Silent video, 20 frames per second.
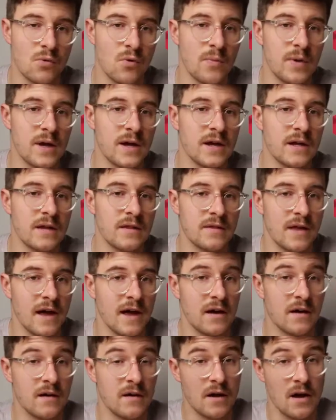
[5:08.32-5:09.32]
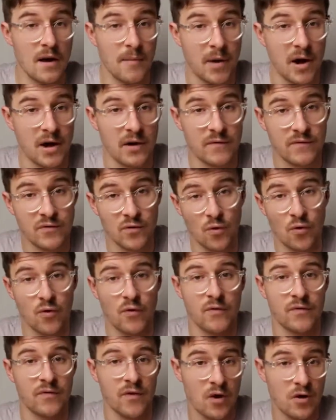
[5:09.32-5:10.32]
will mean that a part of your
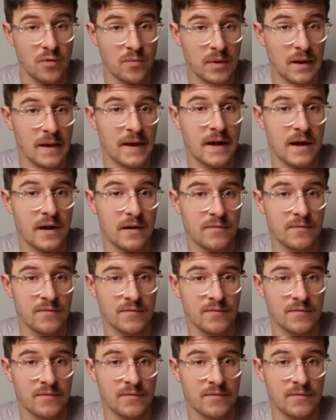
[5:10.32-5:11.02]
phone plan,